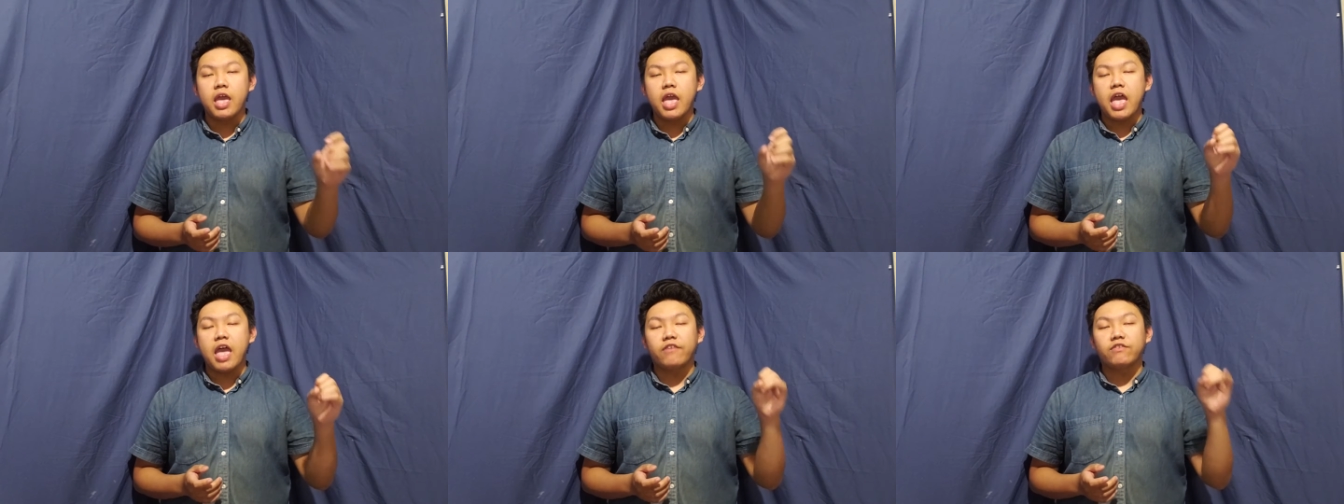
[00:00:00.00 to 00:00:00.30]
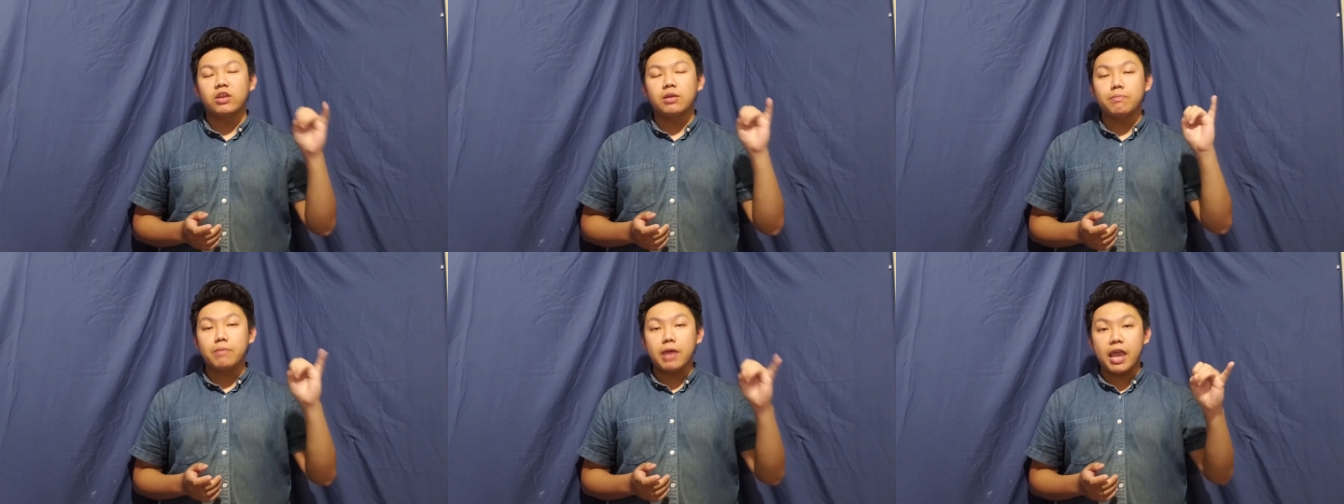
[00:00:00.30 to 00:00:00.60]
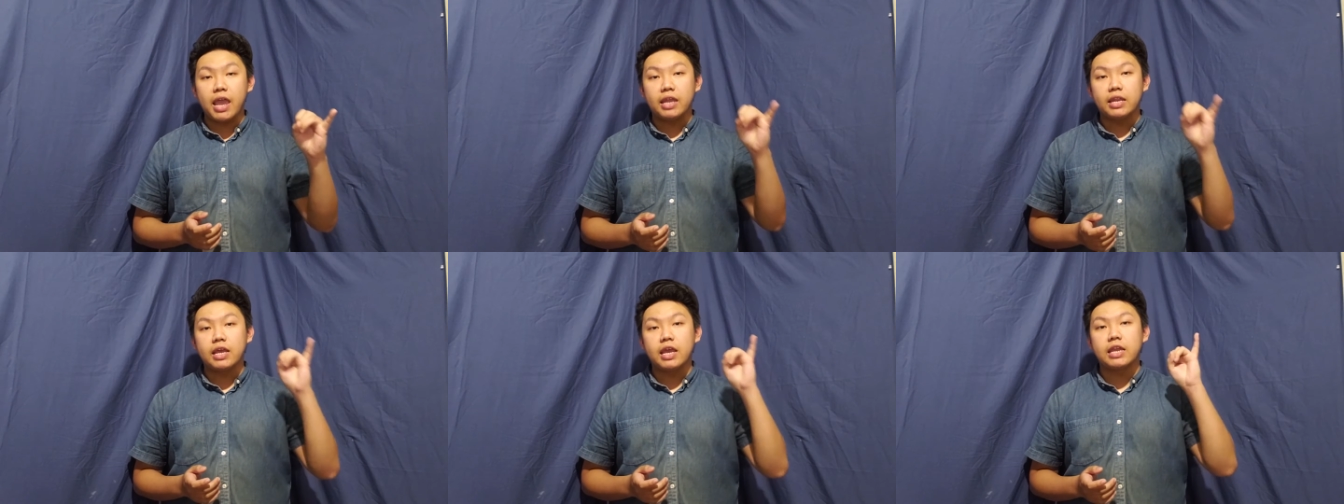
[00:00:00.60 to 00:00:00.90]
and
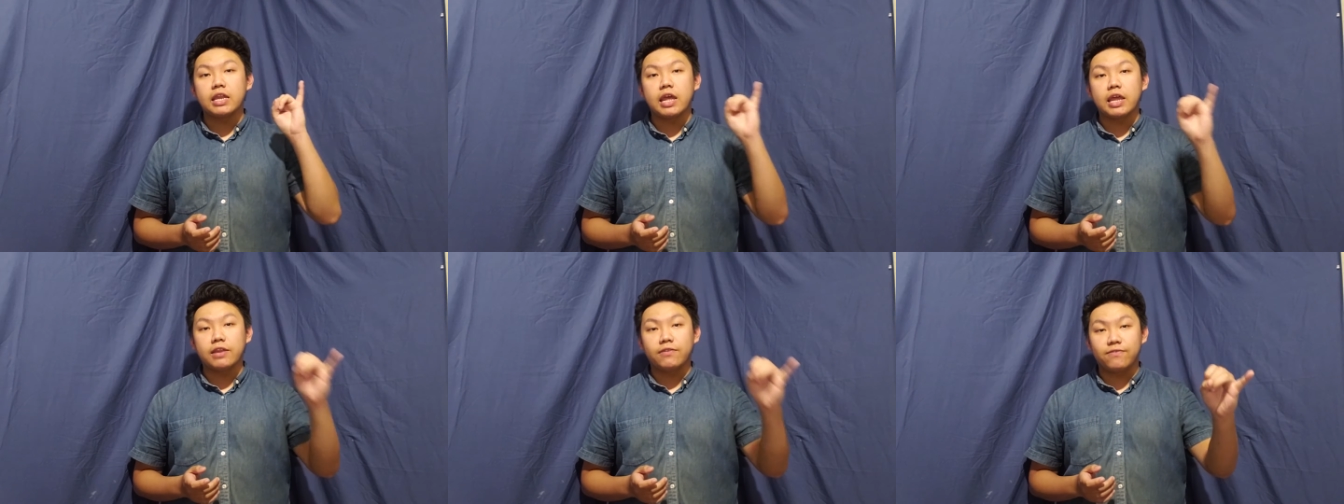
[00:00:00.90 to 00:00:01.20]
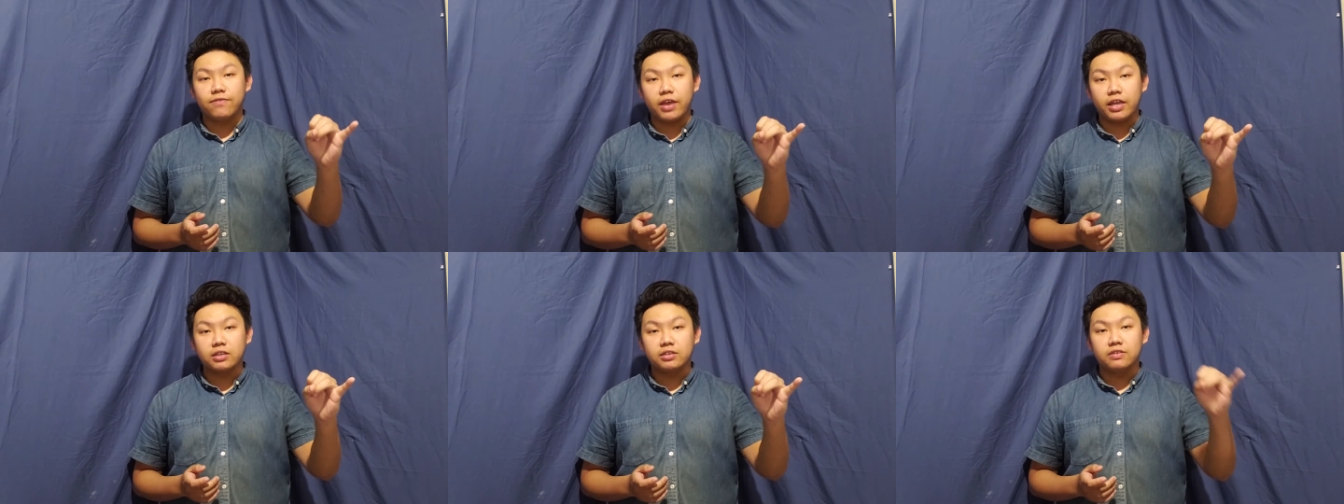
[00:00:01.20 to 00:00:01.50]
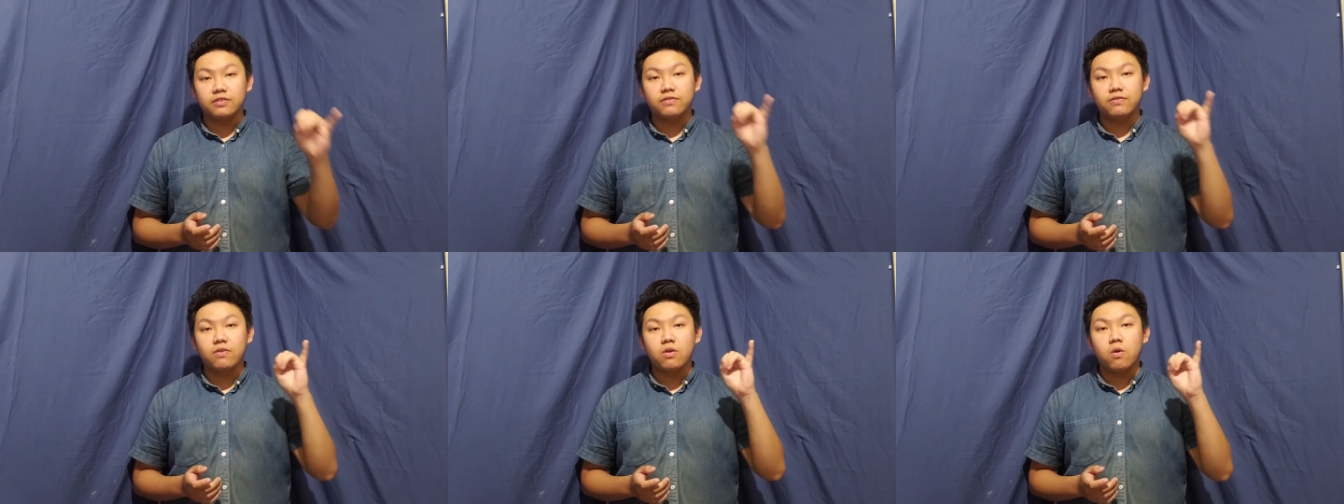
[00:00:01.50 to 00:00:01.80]
remain an
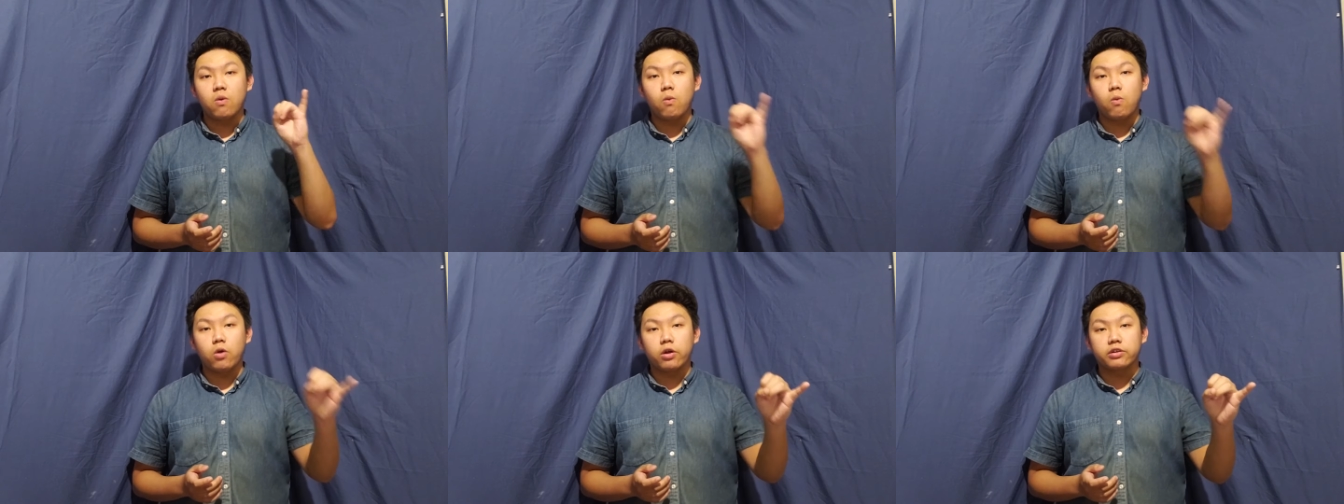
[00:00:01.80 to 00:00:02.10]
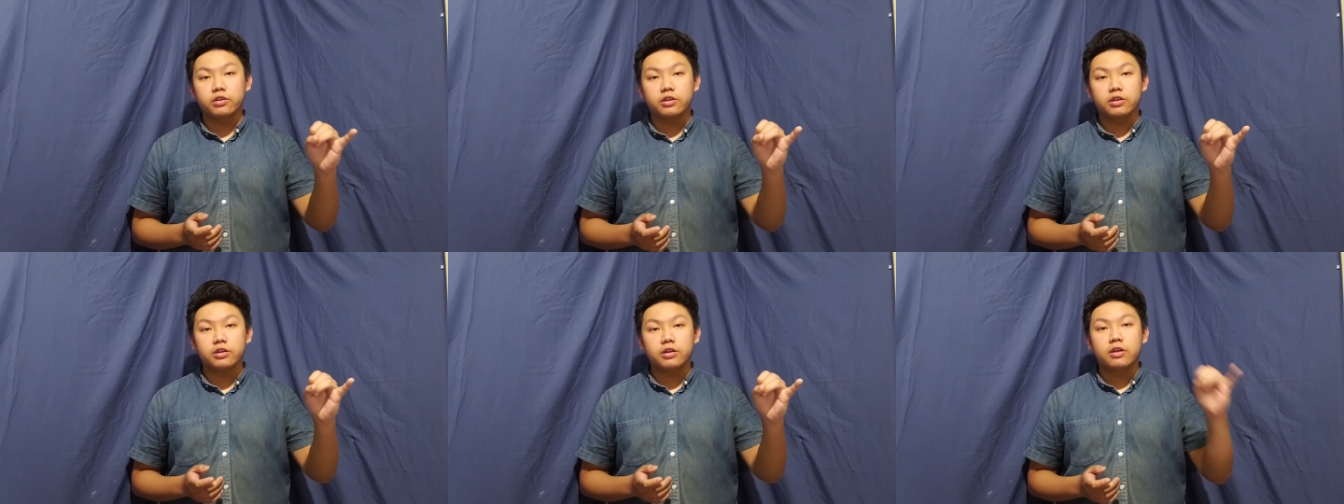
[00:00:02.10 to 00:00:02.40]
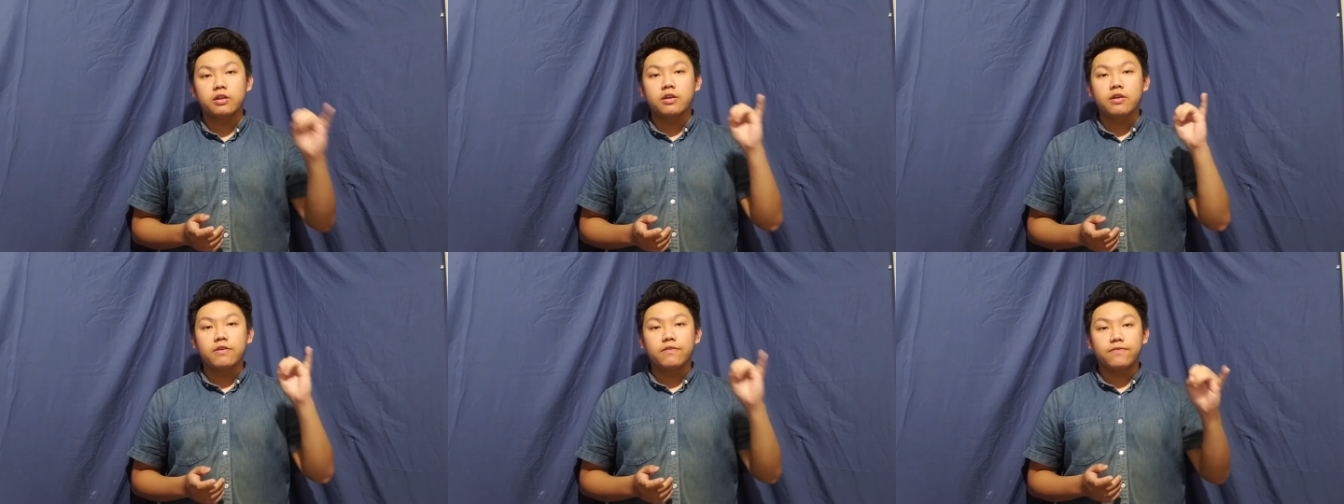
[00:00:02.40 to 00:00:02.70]
effective worker
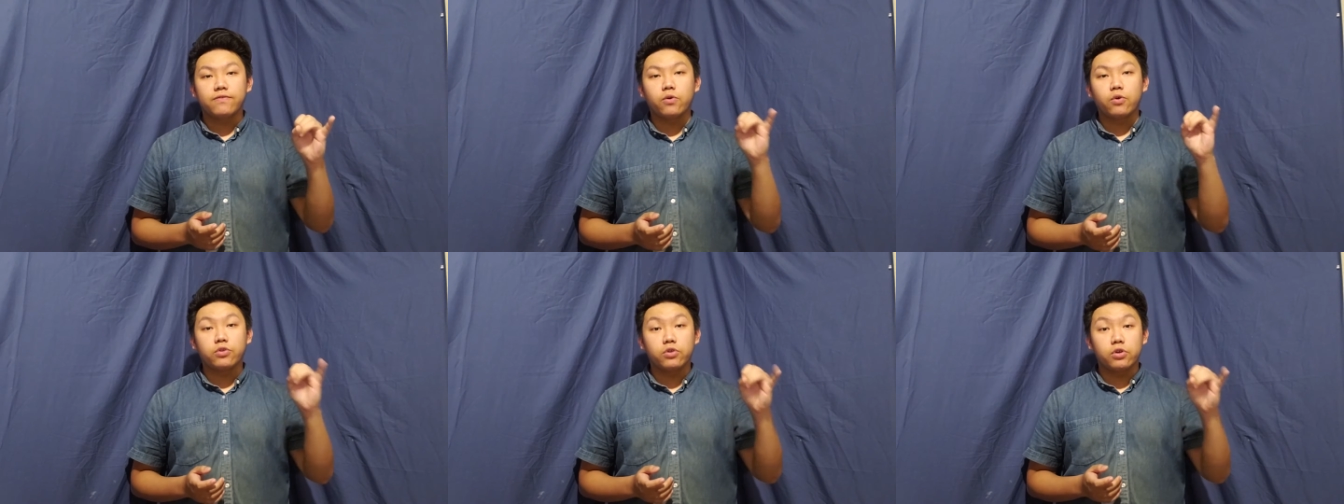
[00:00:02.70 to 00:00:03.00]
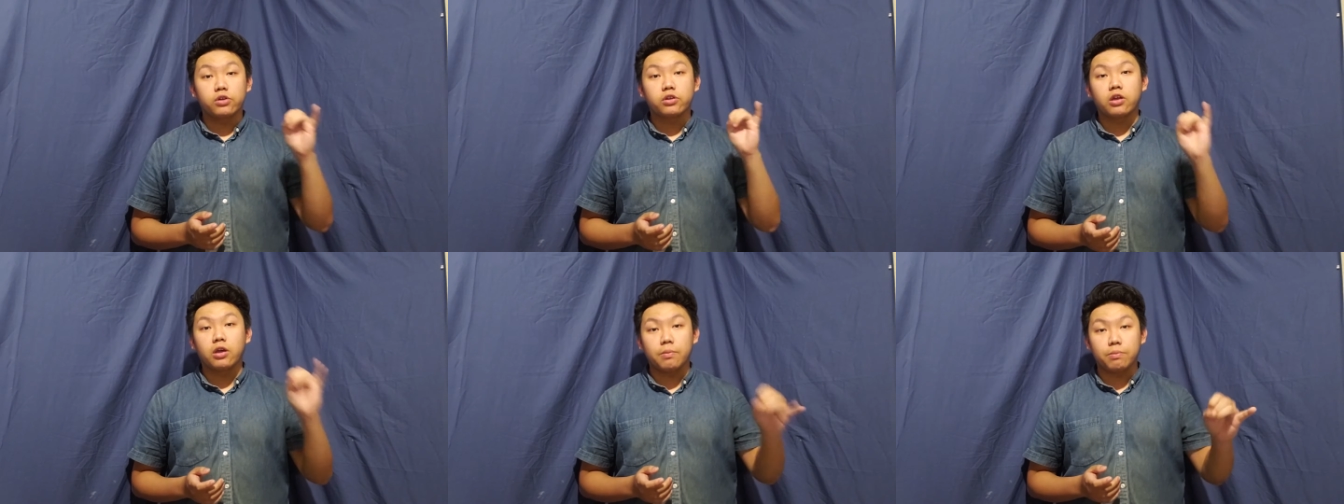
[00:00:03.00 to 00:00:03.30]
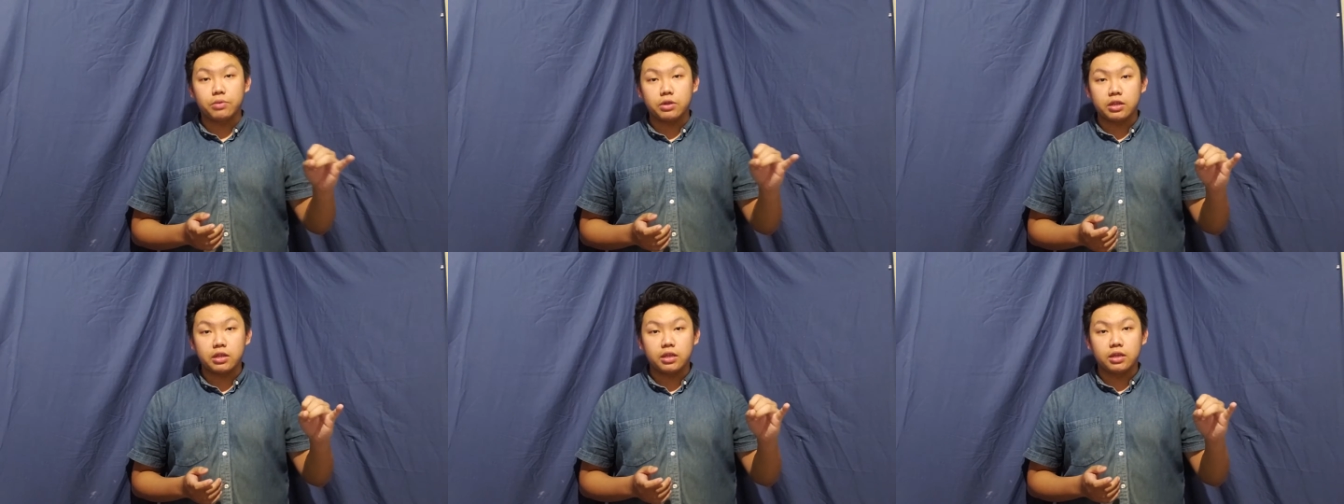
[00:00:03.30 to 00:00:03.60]
for your
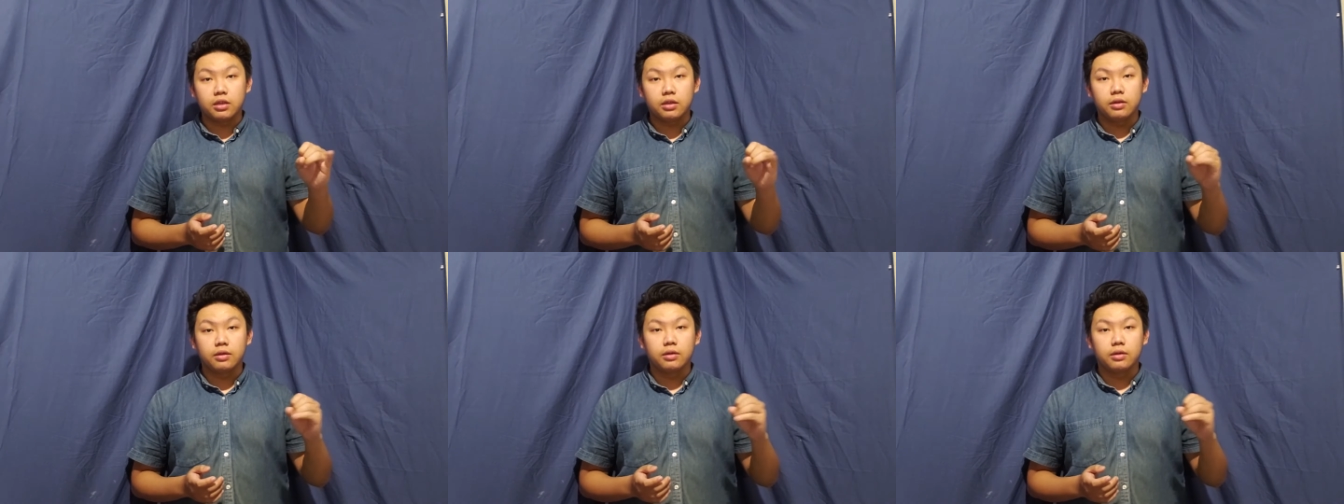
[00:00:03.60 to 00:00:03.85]
company.